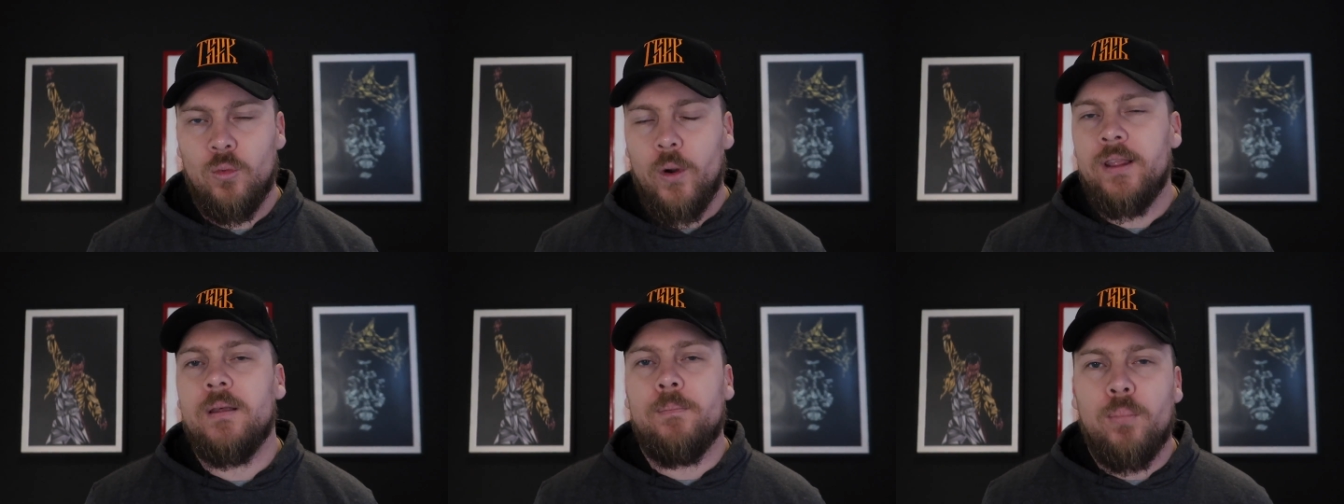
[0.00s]

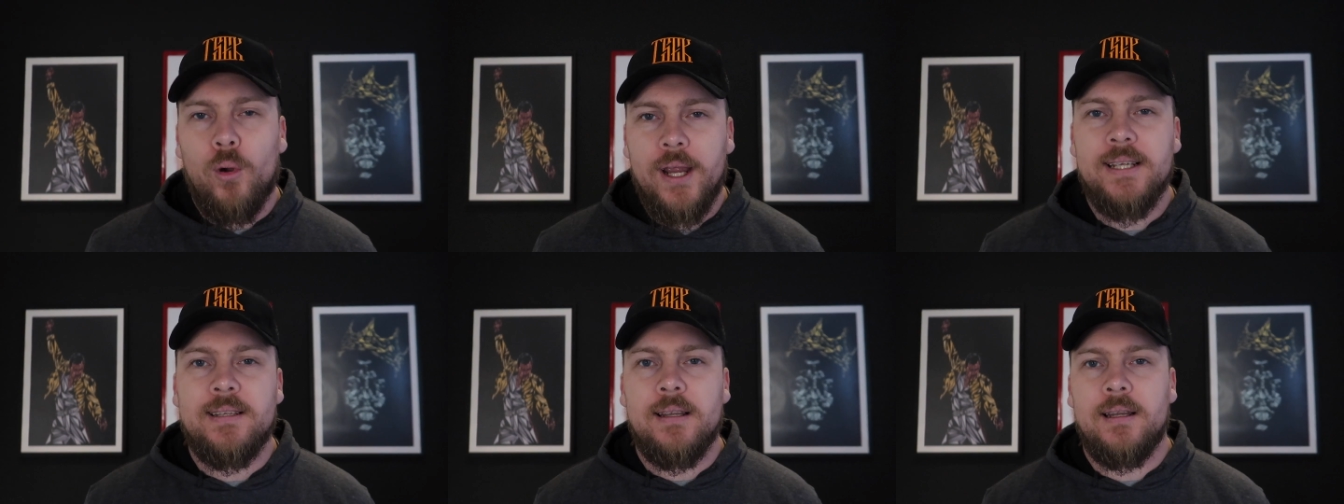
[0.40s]
when the
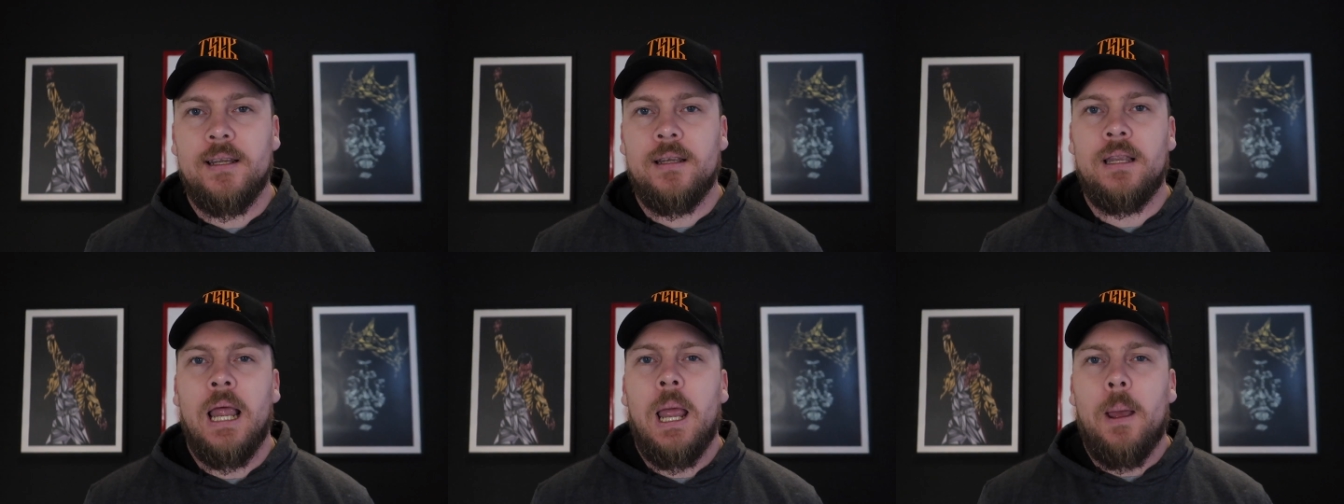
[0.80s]

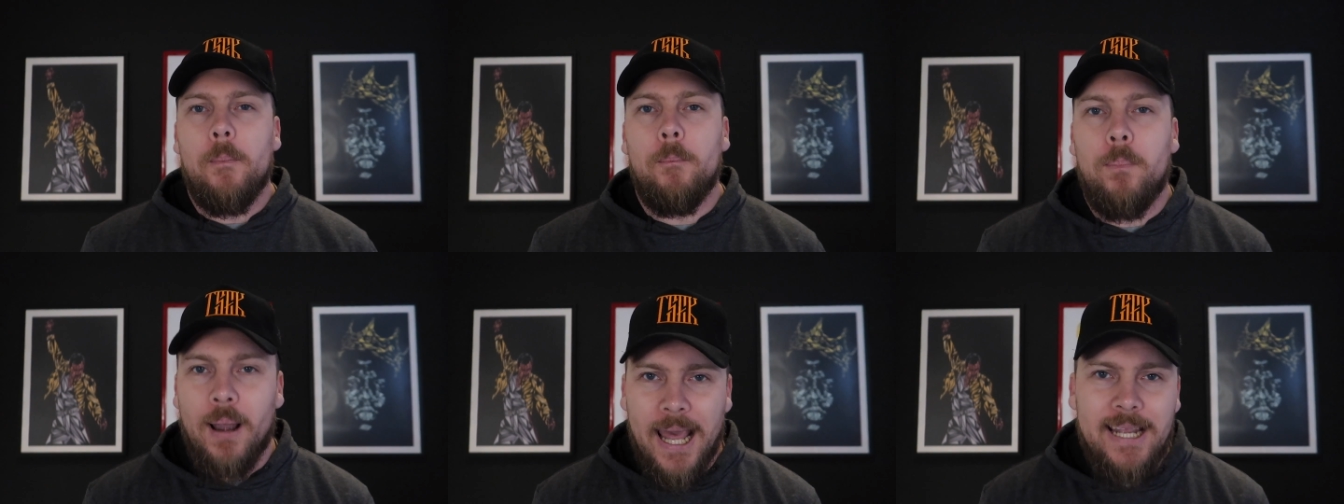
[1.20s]
president
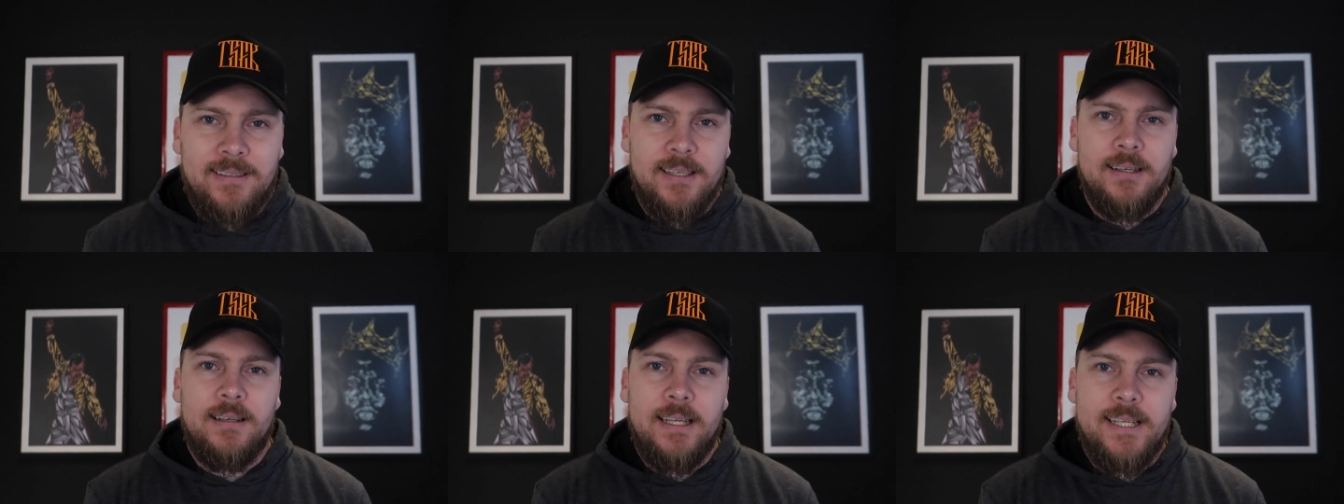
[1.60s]

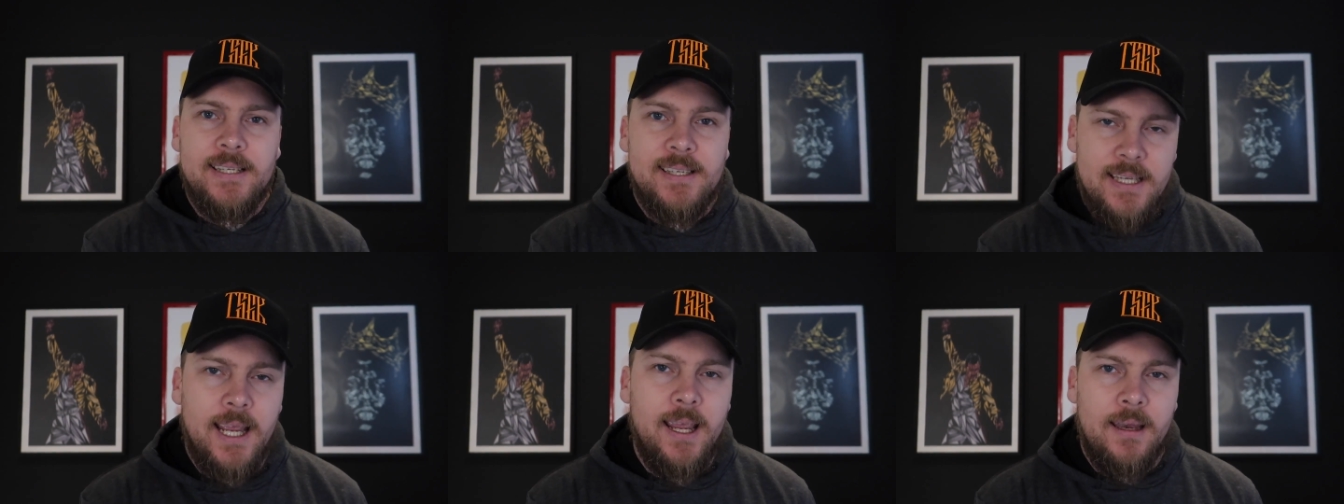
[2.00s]
blatantly
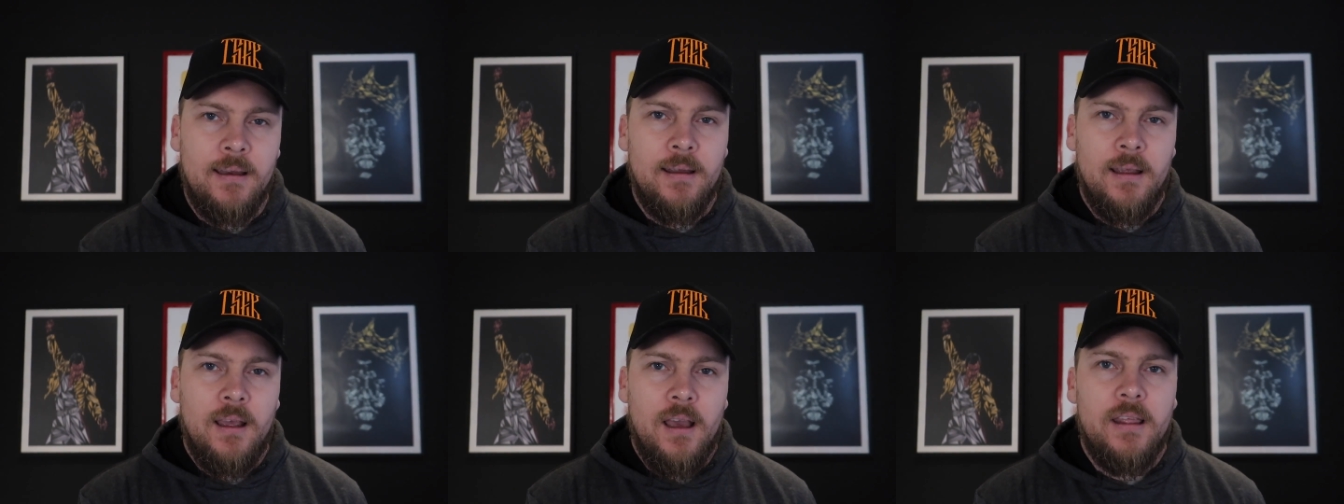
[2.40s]
said
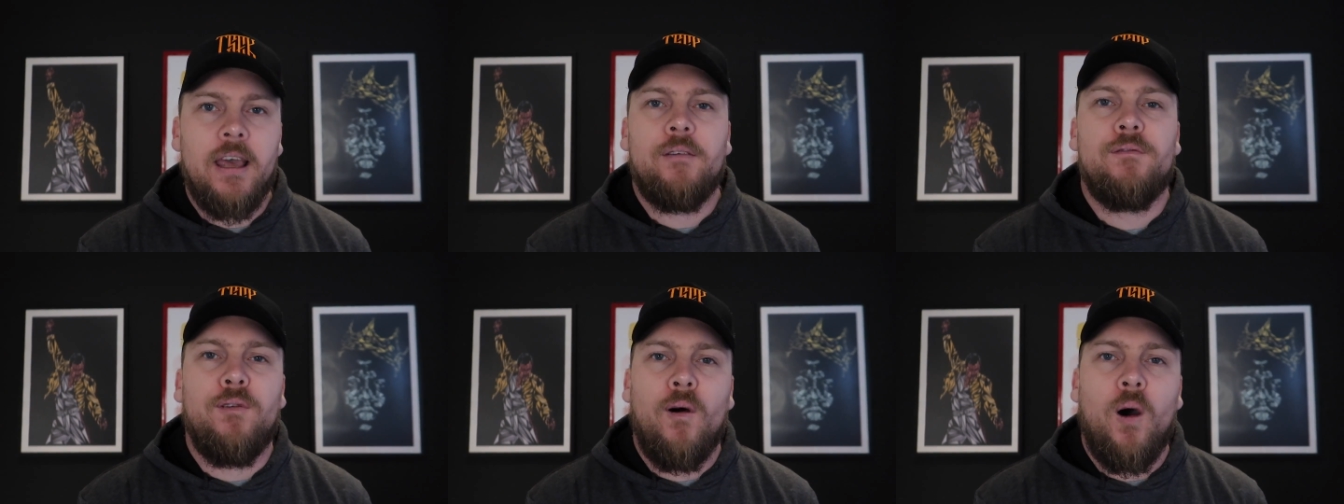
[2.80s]

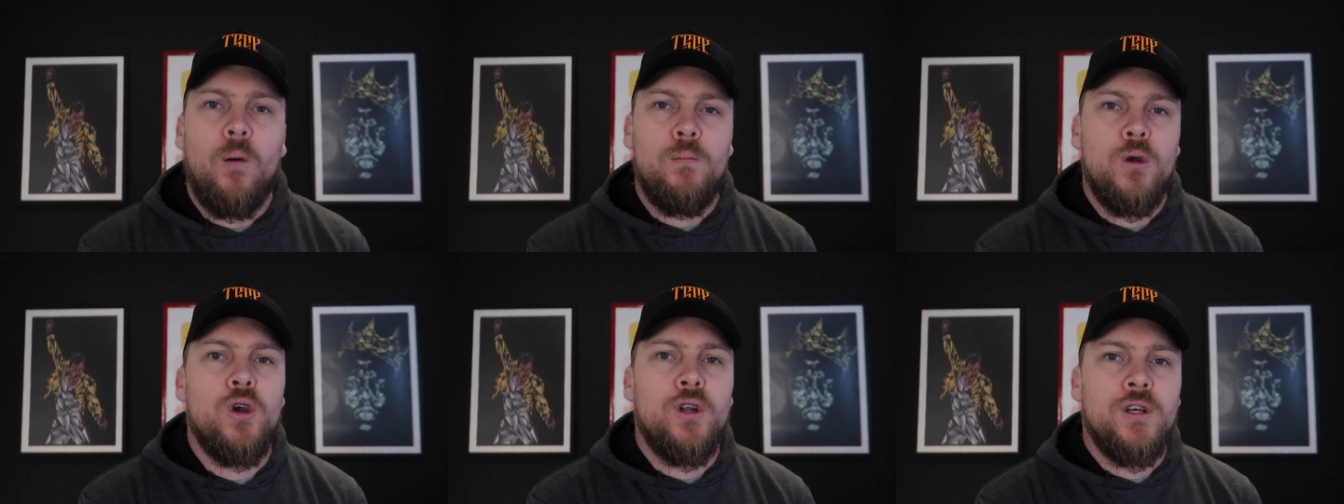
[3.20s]
that
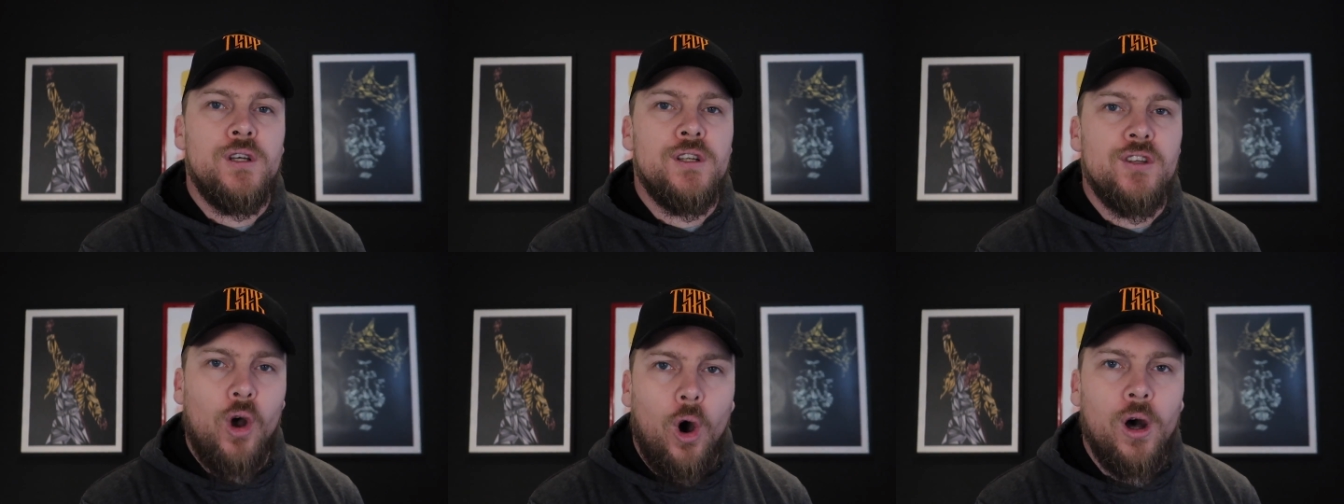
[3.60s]
farm
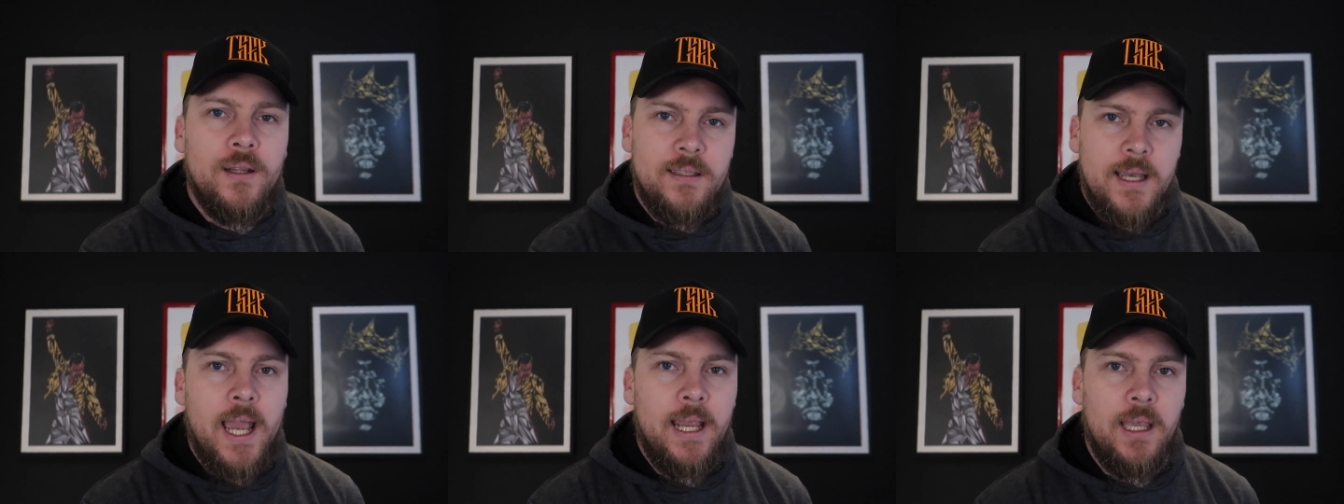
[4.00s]
murders
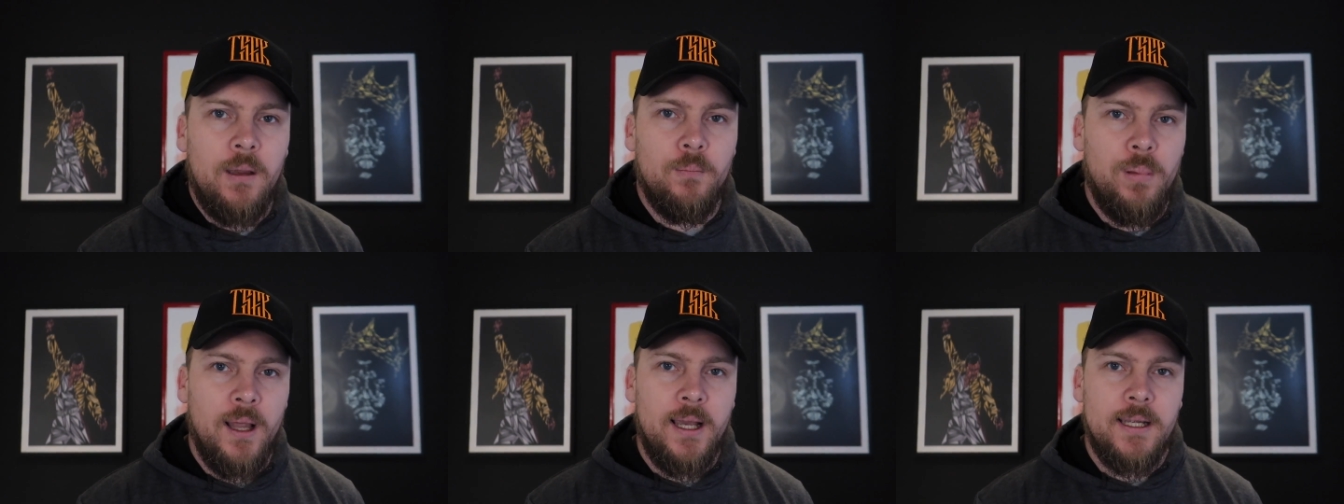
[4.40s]
aren't
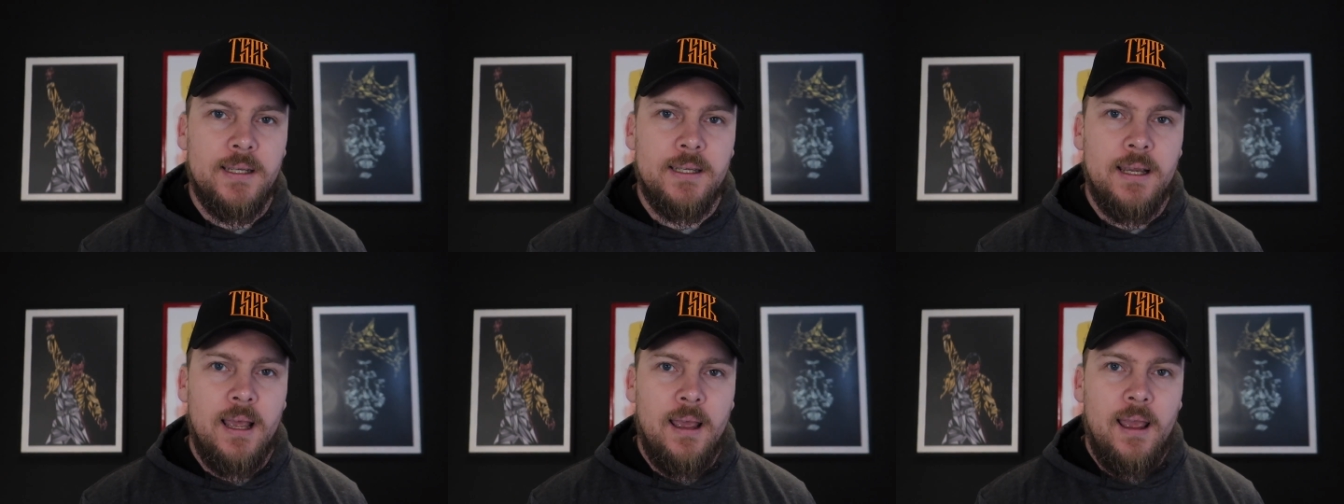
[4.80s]
taking
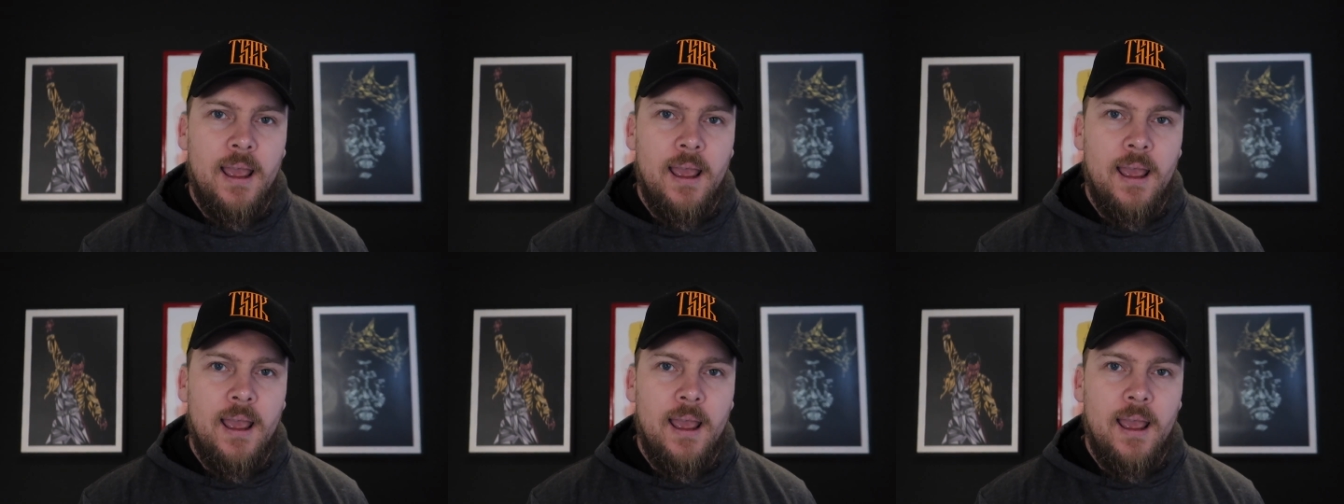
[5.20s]
place.